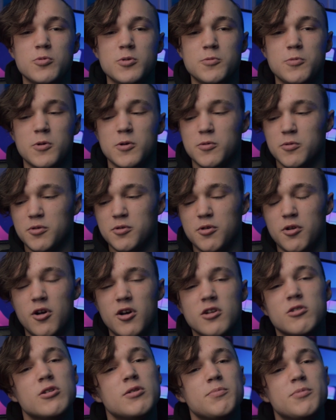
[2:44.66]
would work with
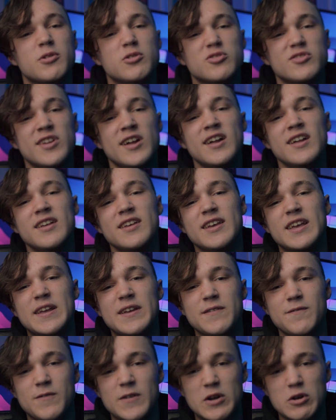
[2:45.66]
claw grip. There's not
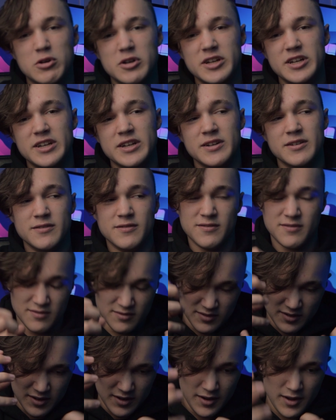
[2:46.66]
a very
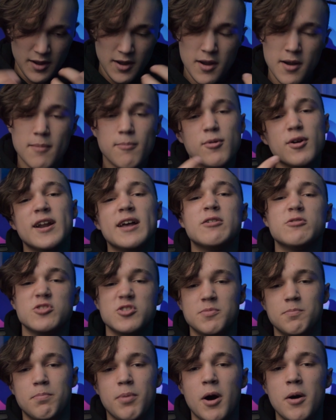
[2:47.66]

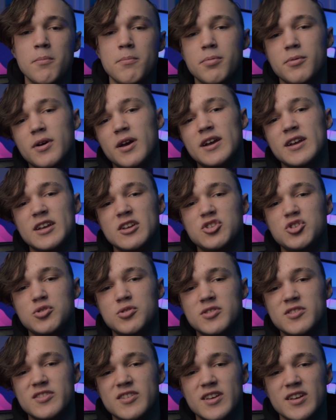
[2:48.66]
pronounced bump, I guess you
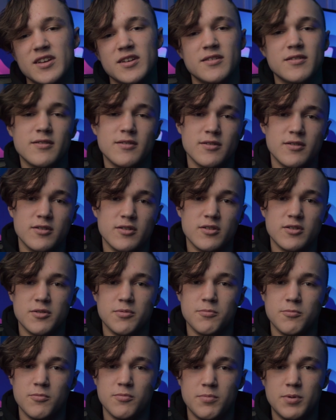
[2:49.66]
could say,
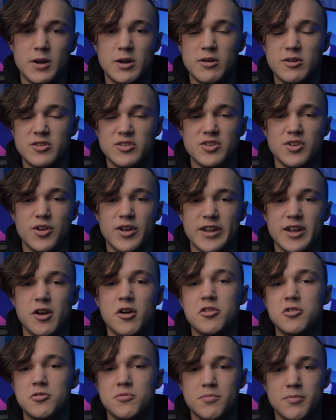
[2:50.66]
compared to like
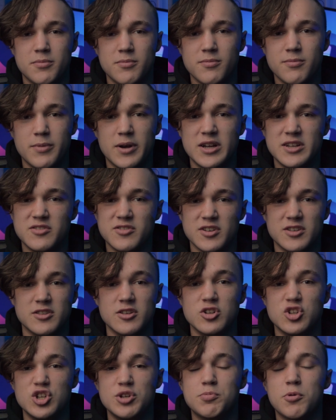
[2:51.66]
other mice like
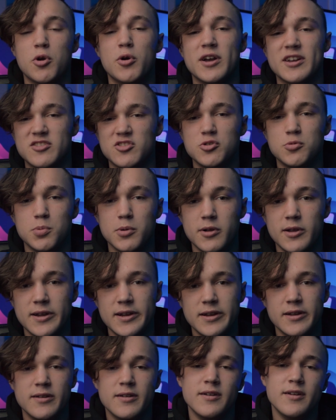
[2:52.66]
the G Pro X
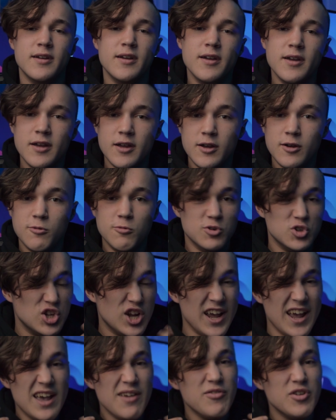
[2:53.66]
Superlight, which
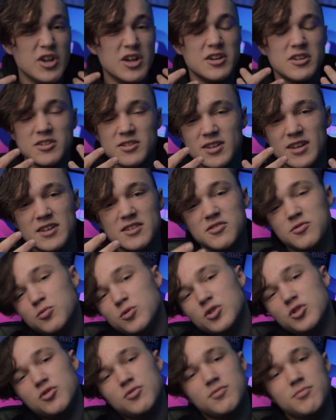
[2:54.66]
I haven't got to test,
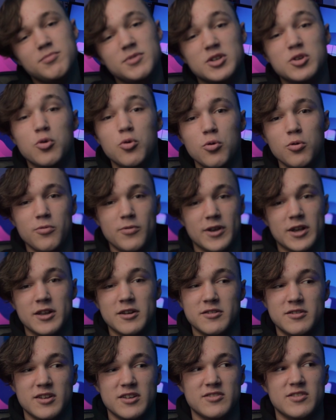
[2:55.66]
which would be cool if I got
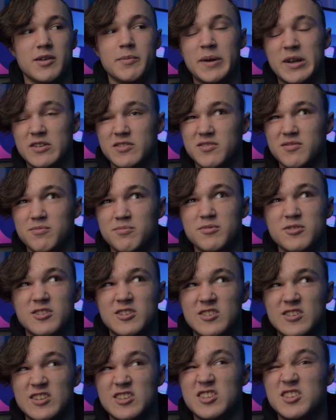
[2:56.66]
to test that mouse, but
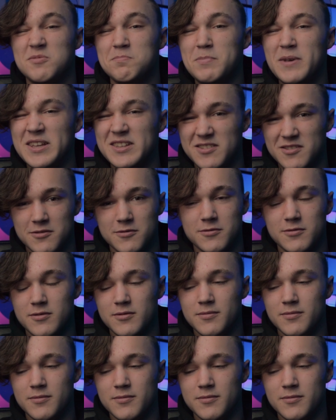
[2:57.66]
it's expensive.